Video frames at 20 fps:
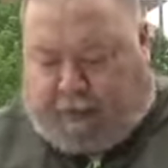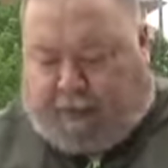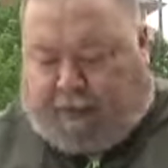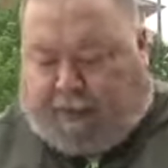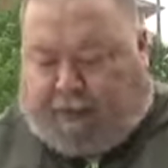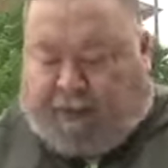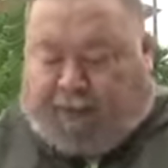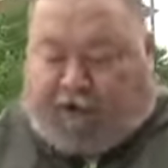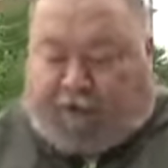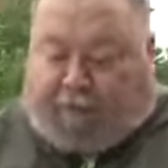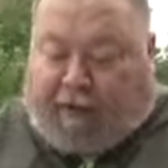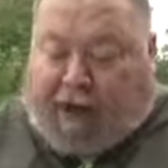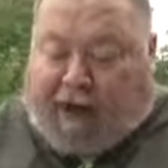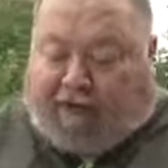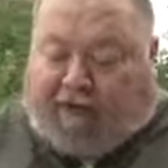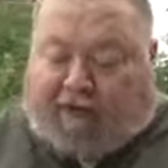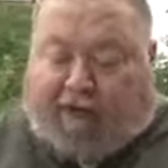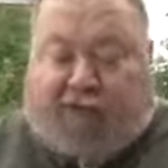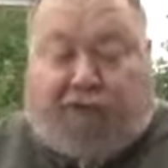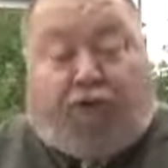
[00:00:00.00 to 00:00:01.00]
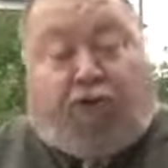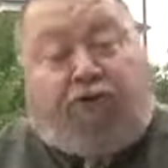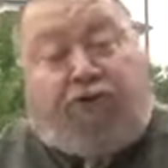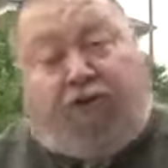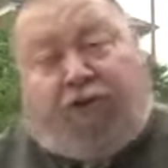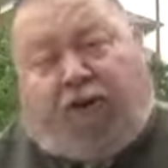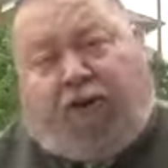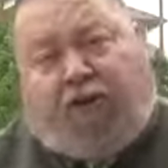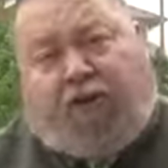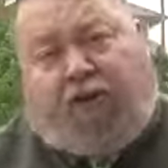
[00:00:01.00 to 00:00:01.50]
This irrationality
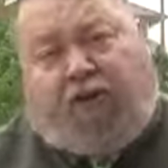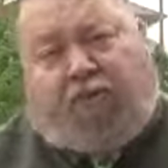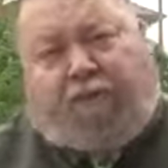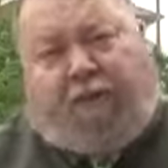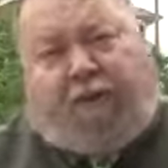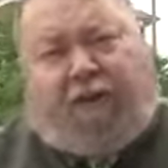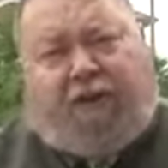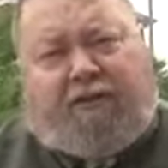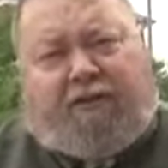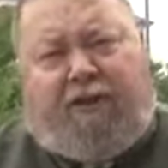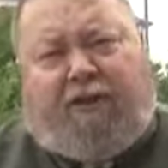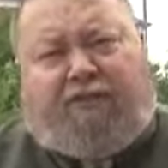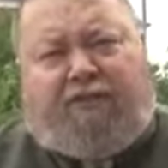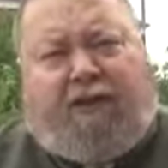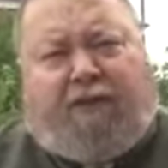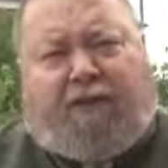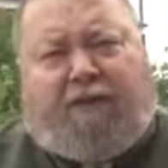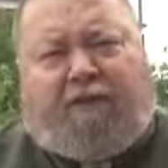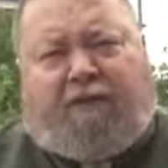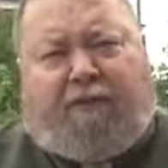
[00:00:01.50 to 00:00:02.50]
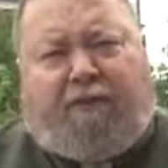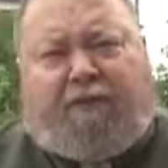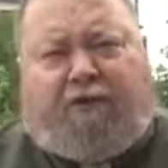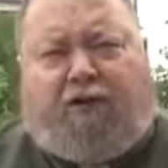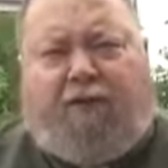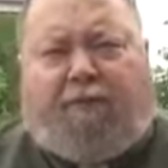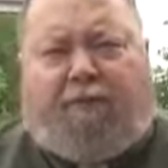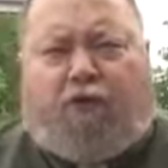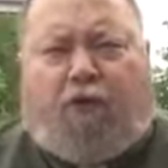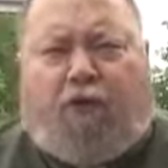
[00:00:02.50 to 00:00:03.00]
usually occurs because they suffer from
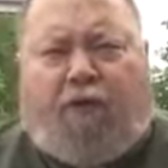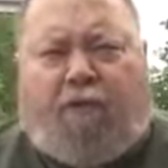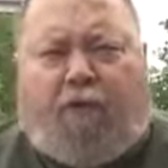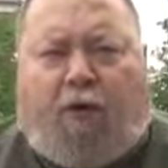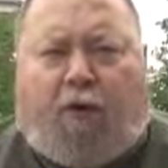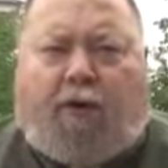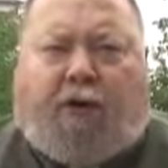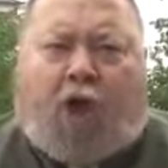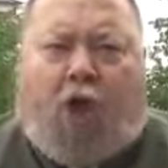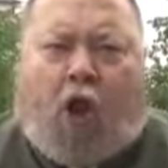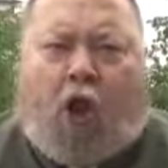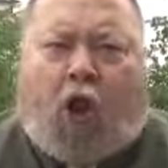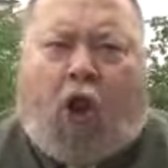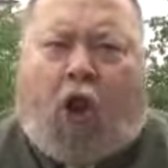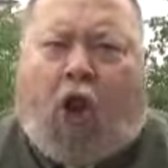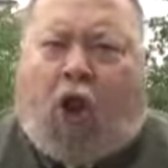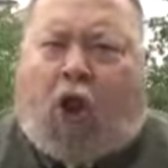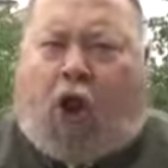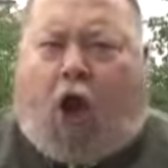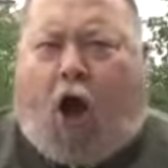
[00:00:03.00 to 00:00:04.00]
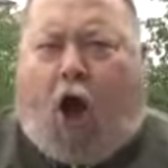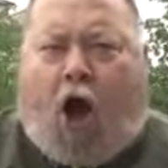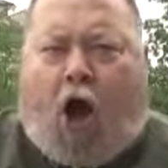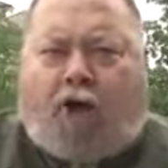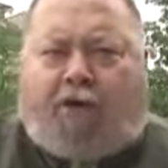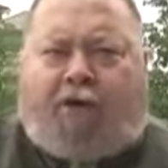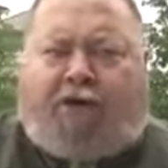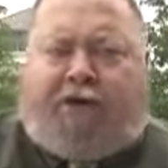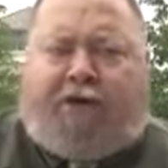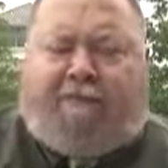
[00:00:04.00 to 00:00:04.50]
some sort of what we call
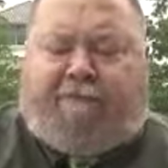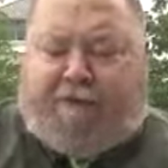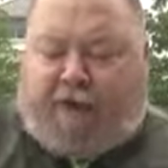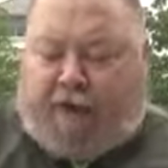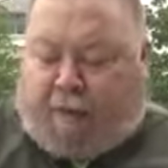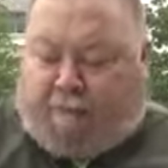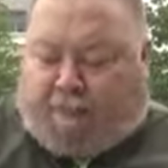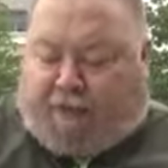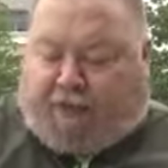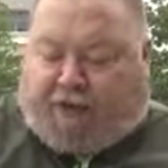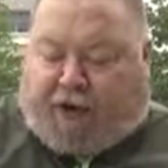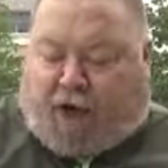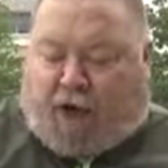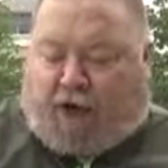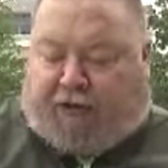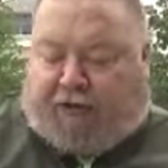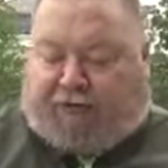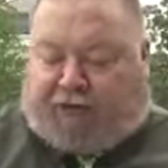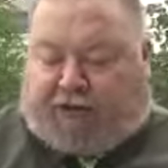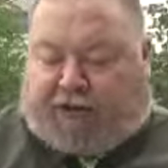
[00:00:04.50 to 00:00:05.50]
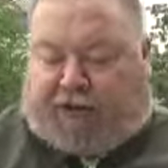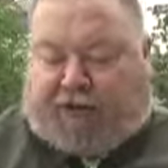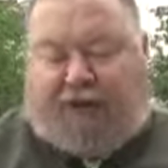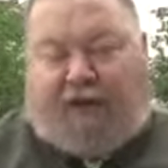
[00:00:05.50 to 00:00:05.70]
cognitive pathology.